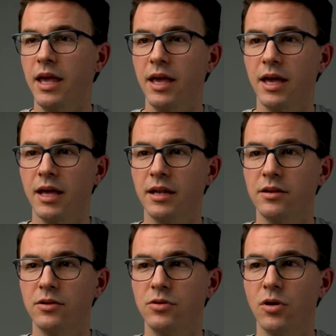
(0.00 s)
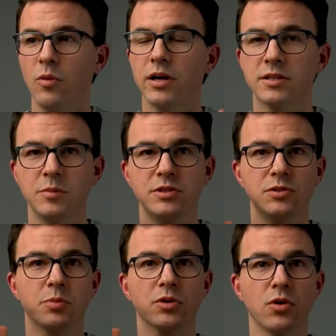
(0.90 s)
and you don't want to be
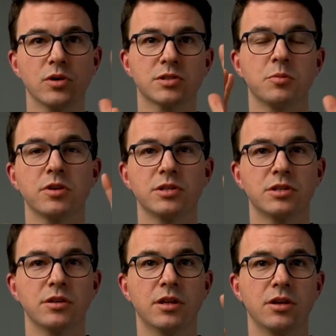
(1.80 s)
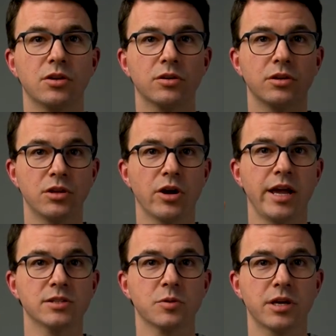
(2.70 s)
super noticeable that your, your
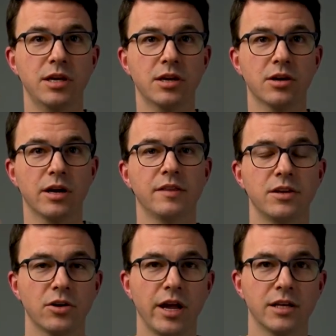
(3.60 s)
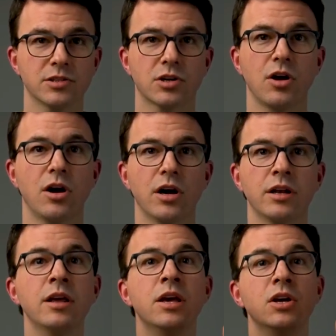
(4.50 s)
hands were here and then your hands are
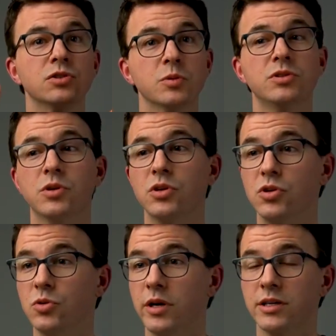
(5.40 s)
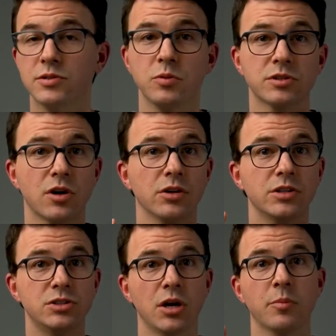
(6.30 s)
gone. So what you can do is what's called
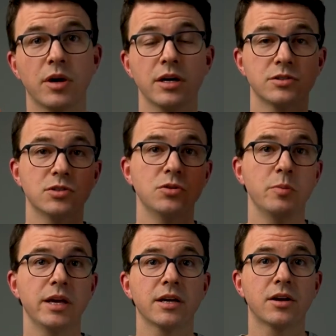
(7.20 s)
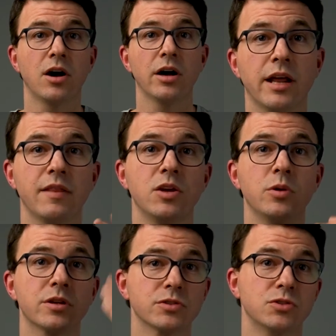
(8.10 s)
a jump cut. So you make a cut and then you
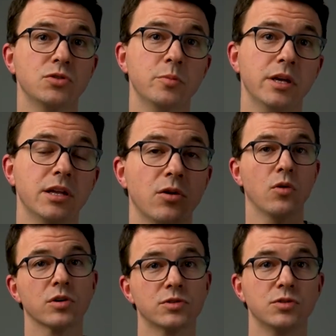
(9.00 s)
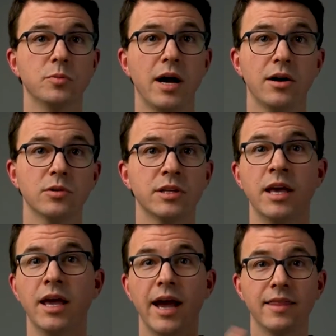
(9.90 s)
either zoom in or zoom out,
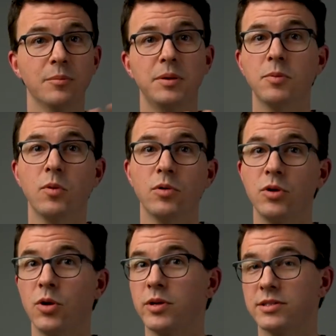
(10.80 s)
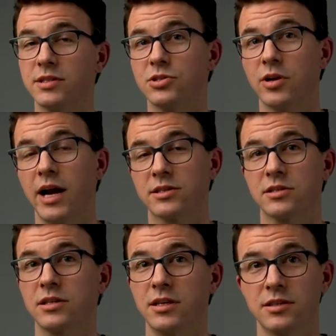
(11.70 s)
and then people won't notice that you're
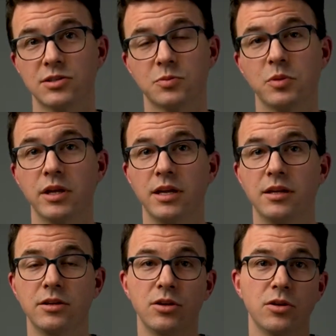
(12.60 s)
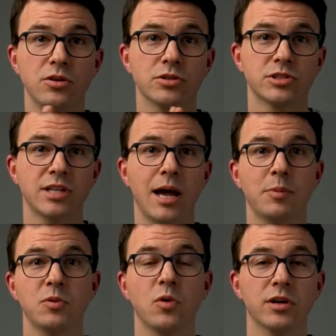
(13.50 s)
actually splitting, you know, you're
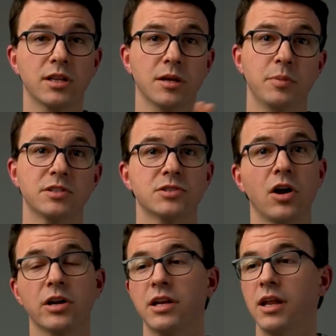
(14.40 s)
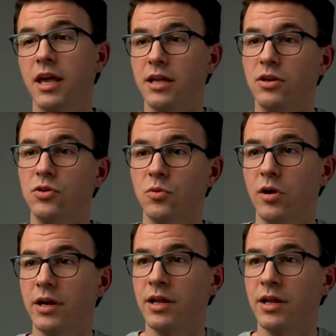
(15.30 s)
stopping one clip and starting a new one.